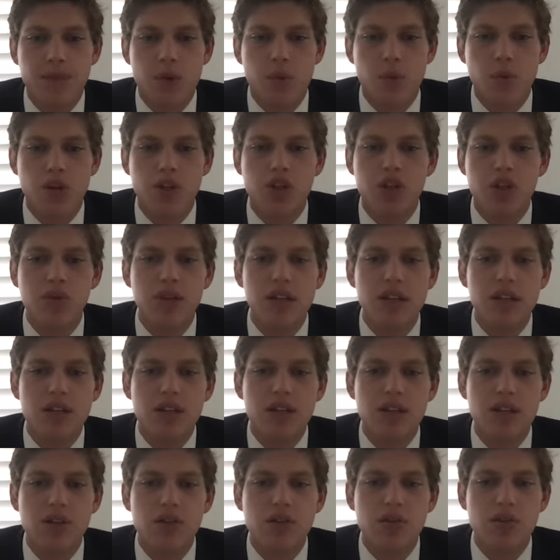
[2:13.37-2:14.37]
When
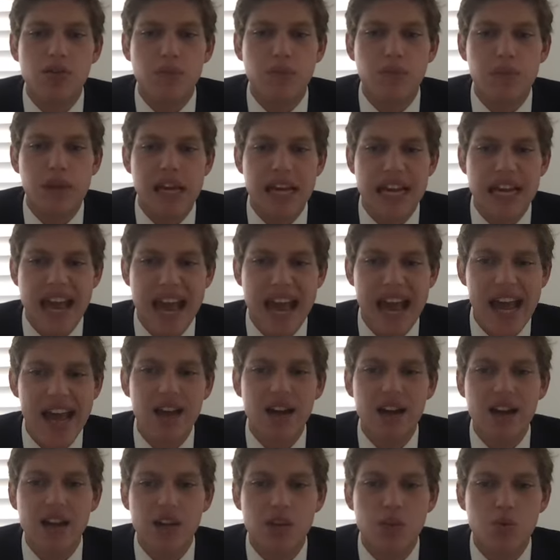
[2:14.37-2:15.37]
Julius Caesar
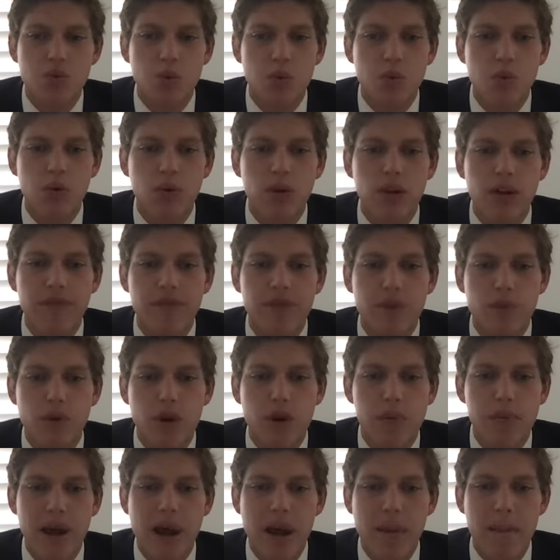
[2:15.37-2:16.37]
began his rule of the
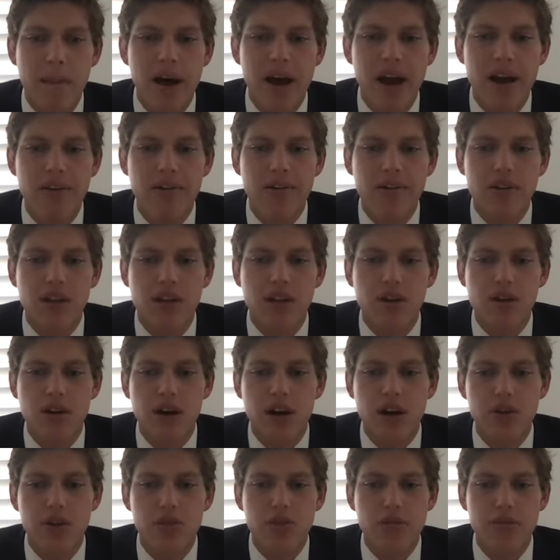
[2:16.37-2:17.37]
Roman Empire in the year
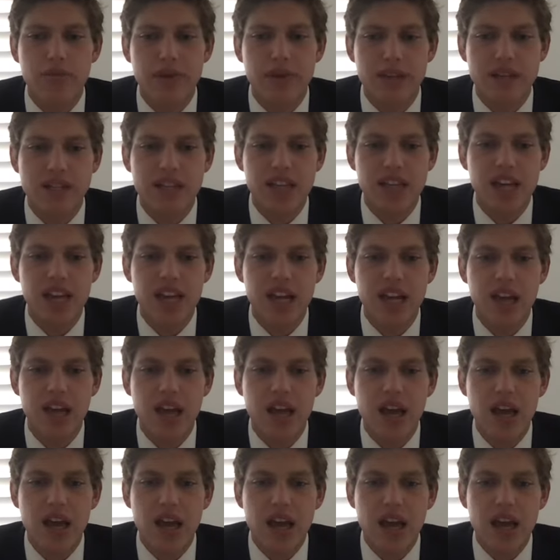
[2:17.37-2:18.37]
100 BC,
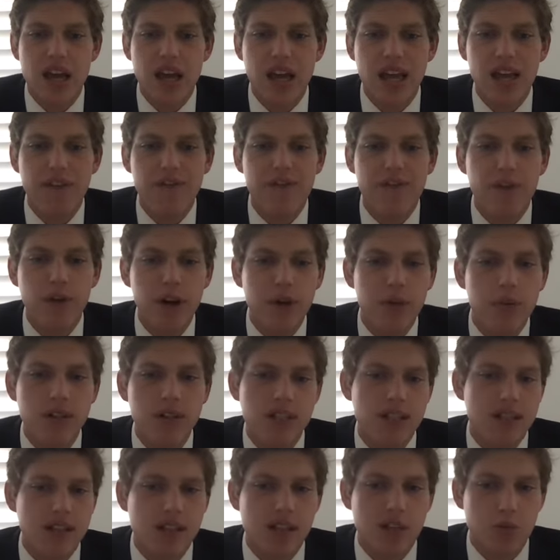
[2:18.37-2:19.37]
he
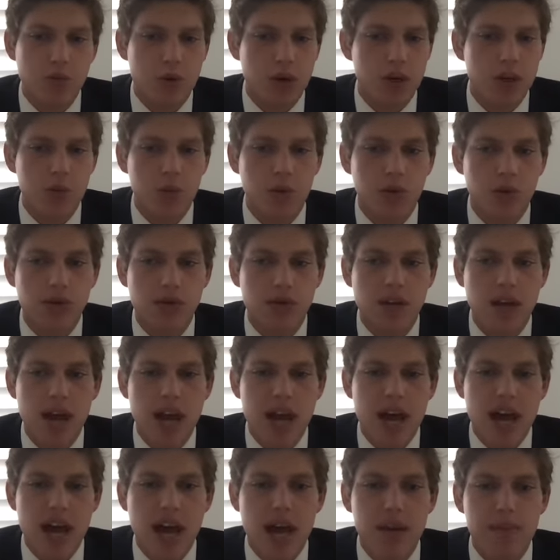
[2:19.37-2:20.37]
frequented these rituals
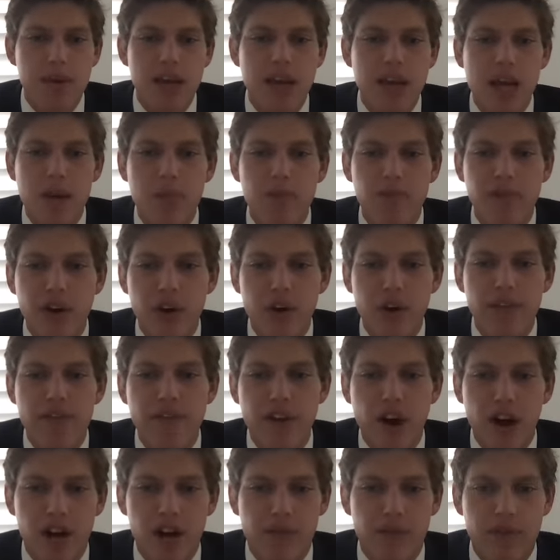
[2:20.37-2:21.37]
and became very
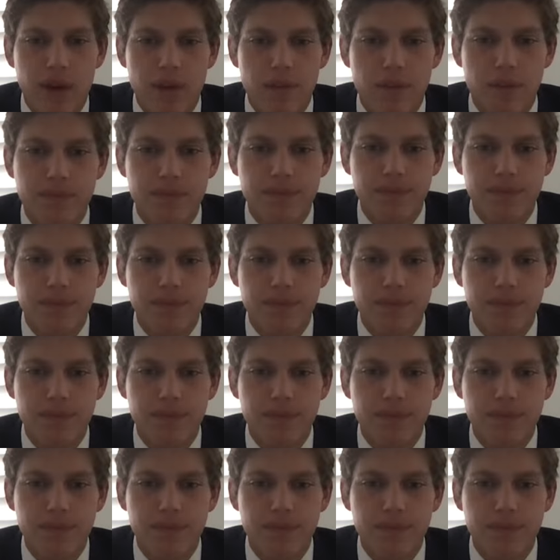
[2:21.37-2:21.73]
fond of them.